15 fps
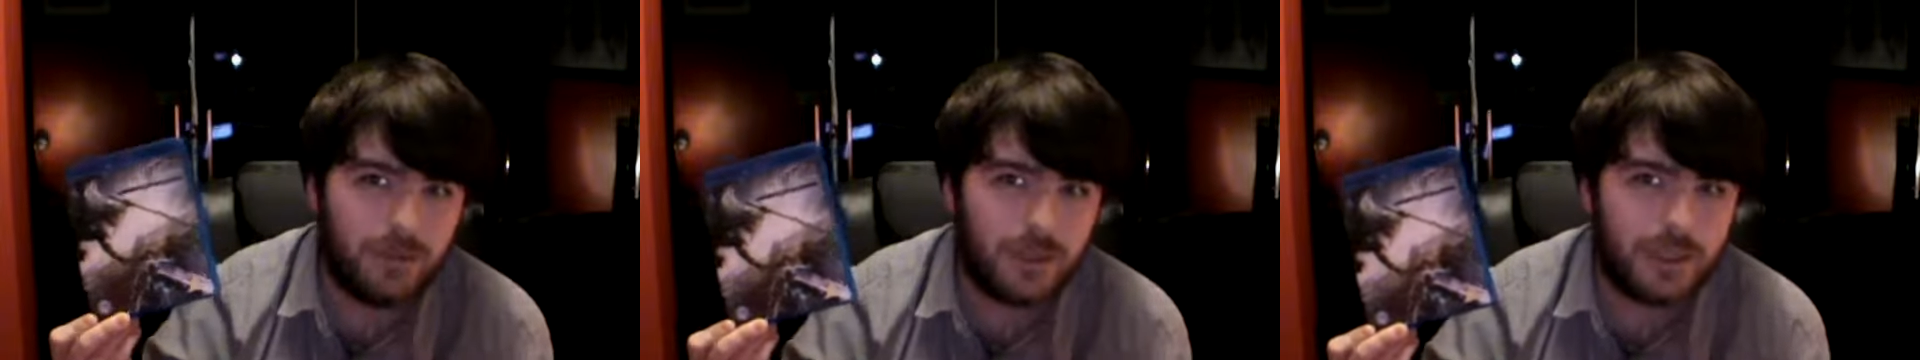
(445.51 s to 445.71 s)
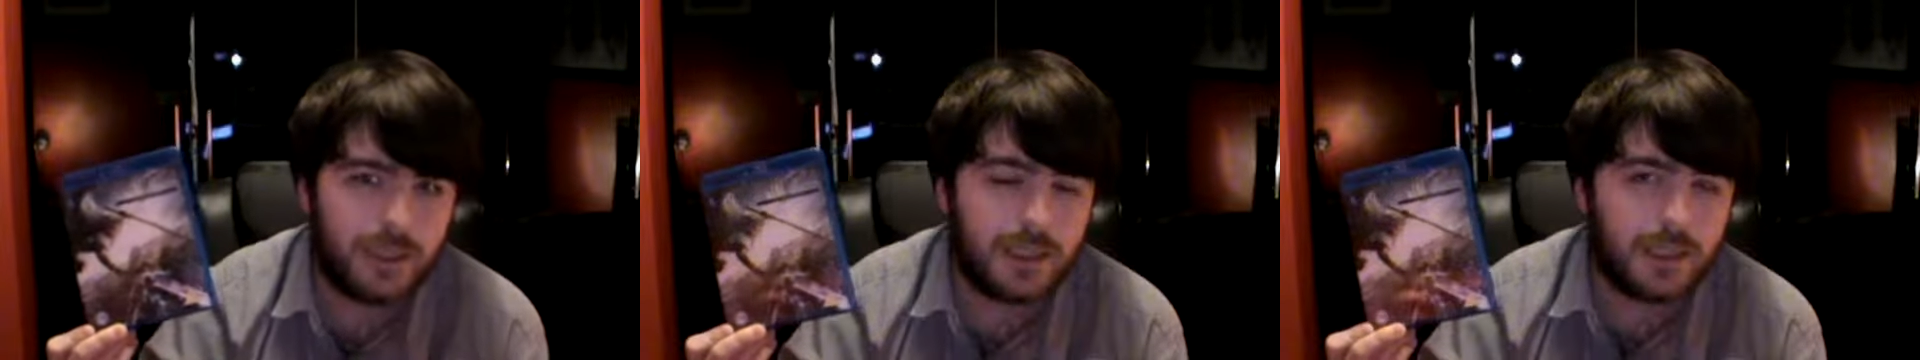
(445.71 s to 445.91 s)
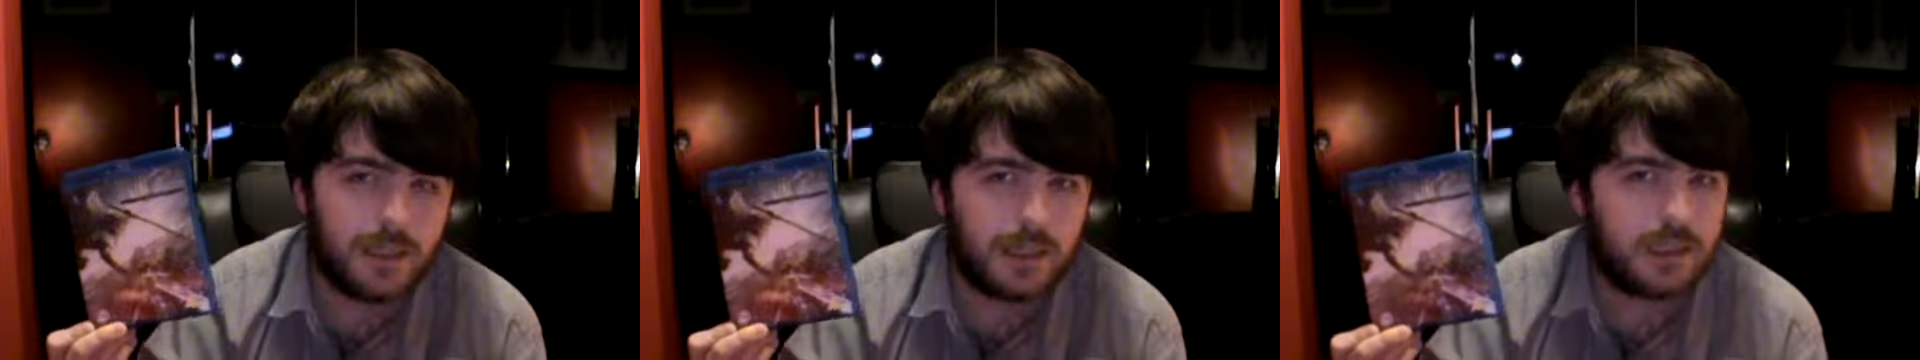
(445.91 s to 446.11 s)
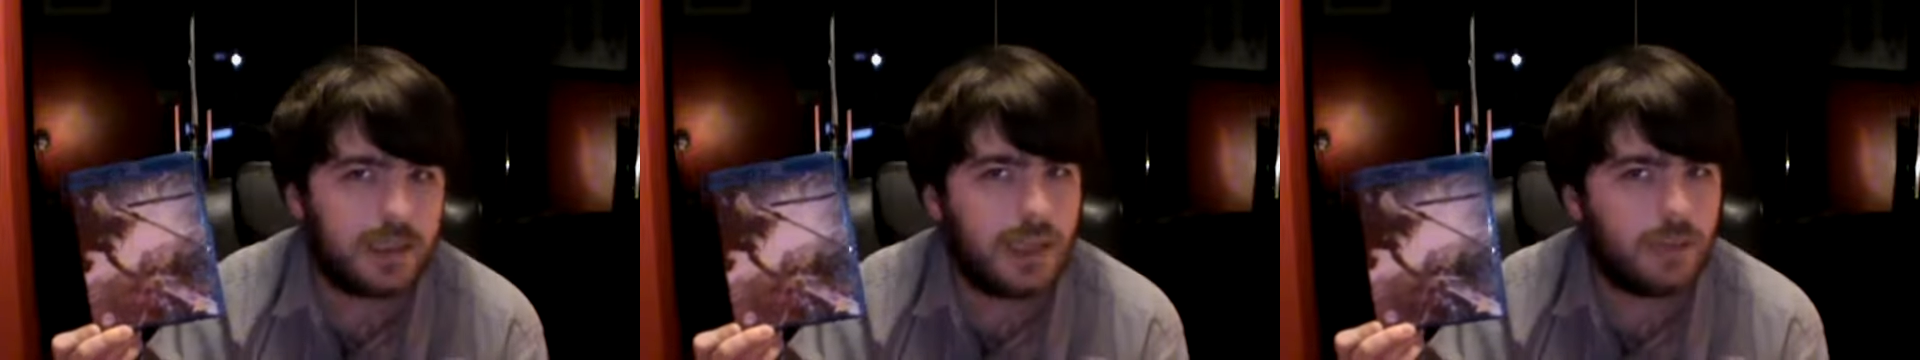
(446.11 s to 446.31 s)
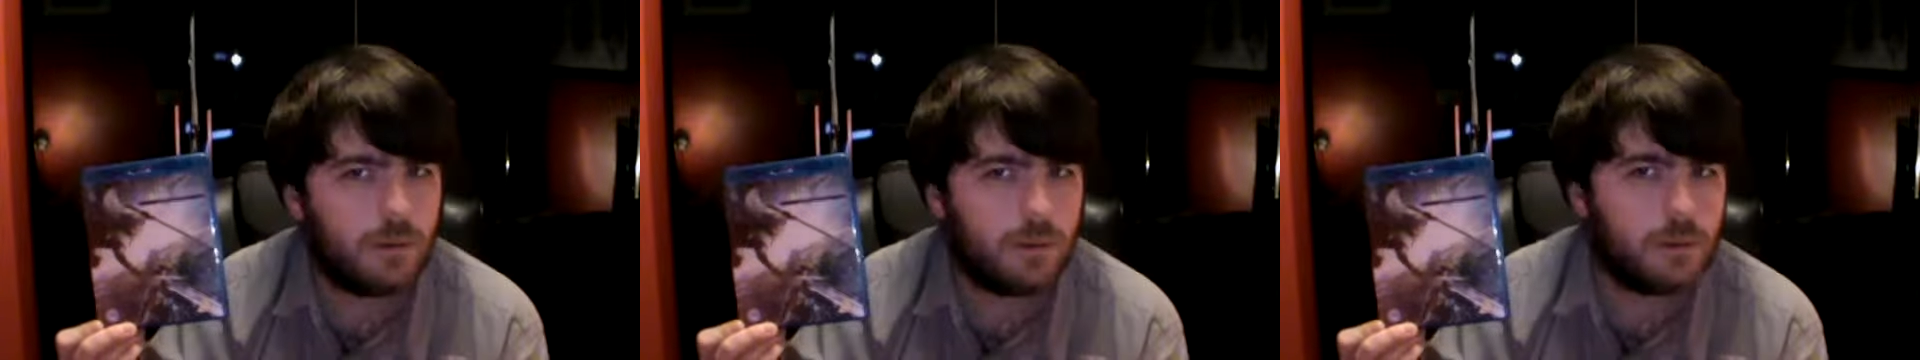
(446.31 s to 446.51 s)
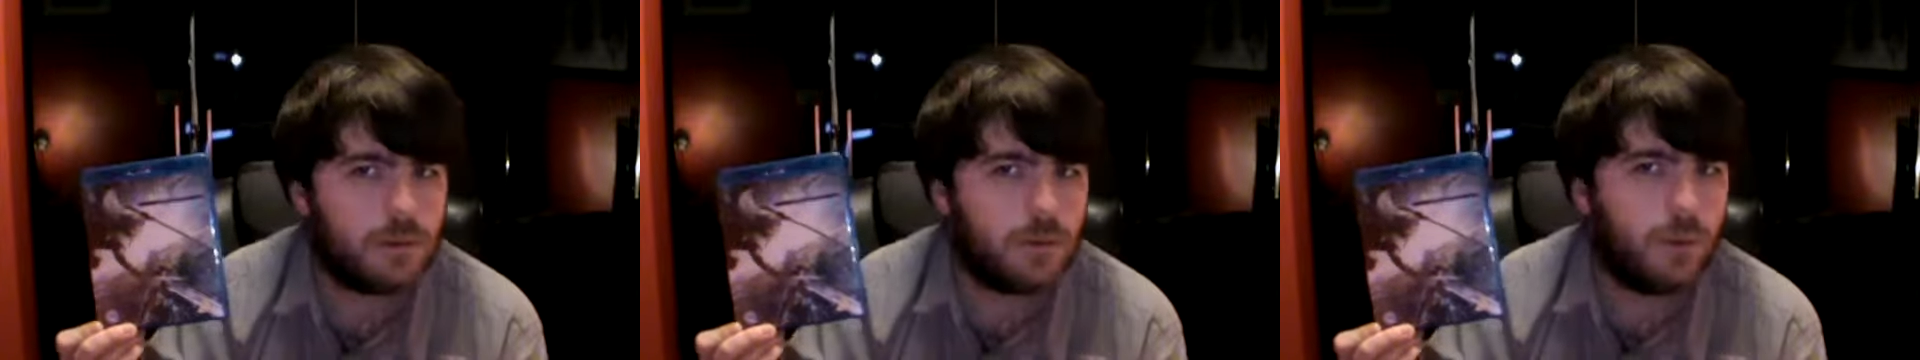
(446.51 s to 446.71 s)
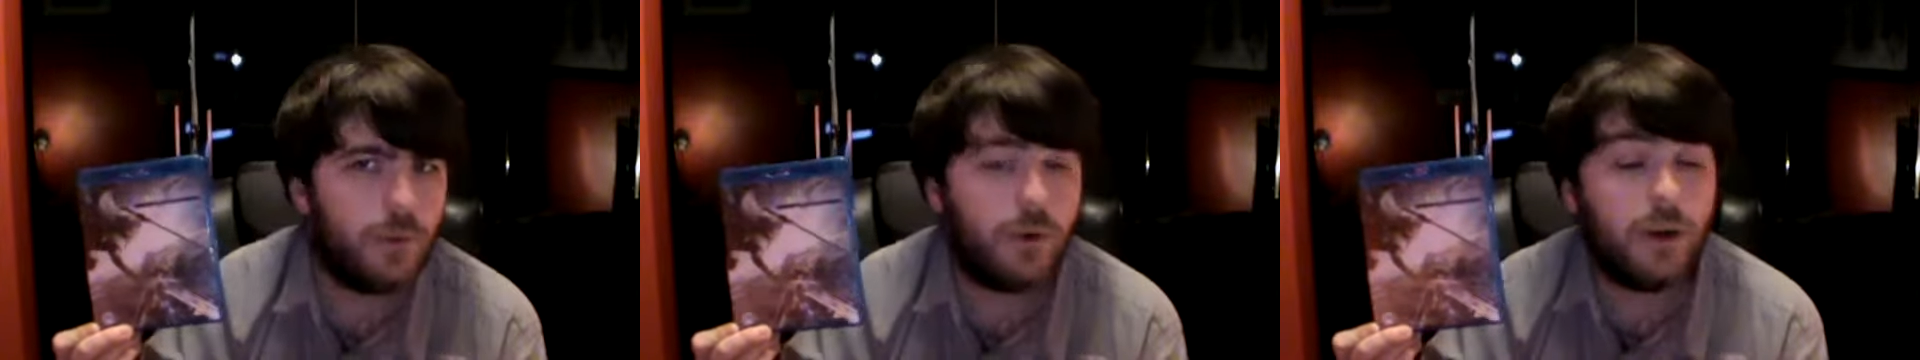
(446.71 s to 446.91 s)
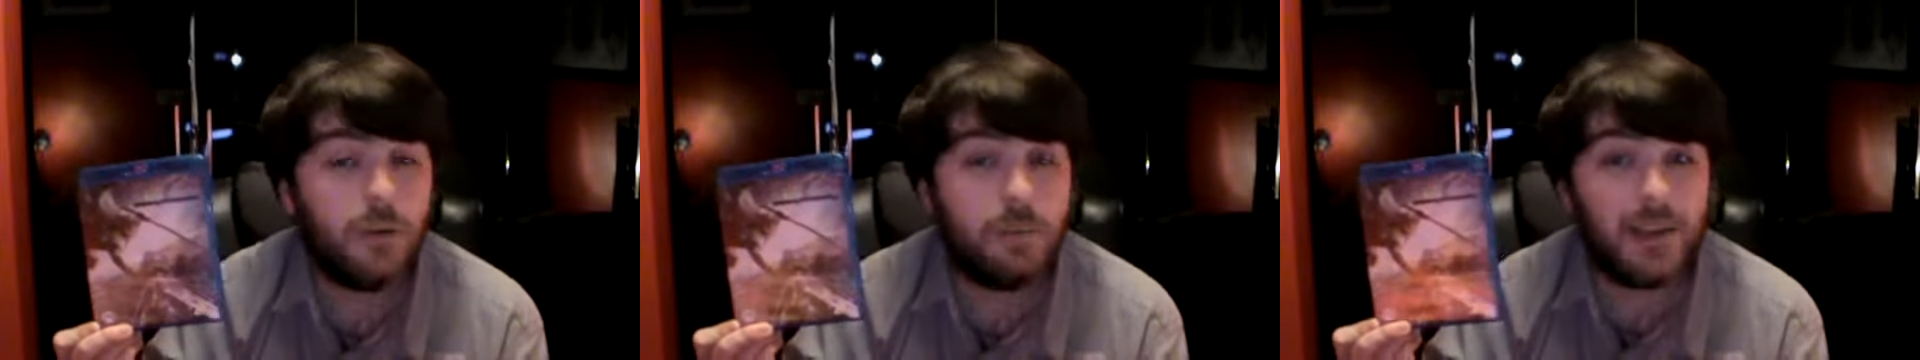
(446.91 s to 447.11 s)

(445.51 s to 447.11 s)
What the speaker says: really didn't understand what was going on,